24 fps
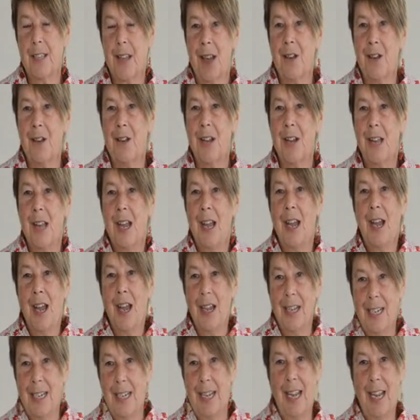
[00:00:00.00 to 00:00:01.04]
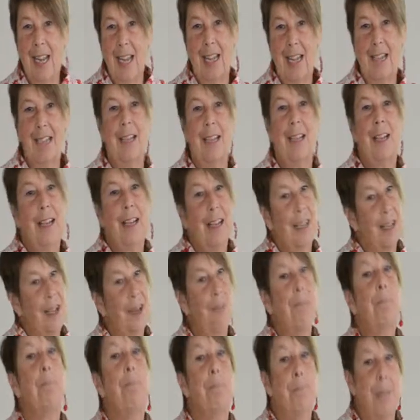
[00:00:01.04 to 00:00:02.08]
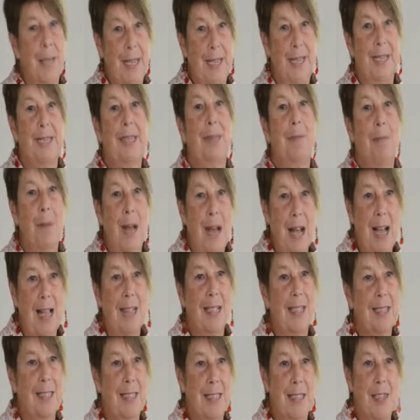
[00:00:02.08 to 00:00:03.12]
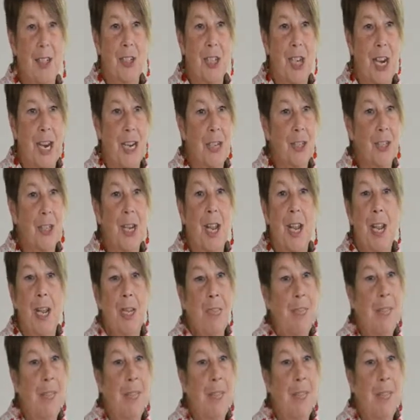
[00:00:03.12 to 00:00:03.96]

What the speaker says: So again, a big policy change.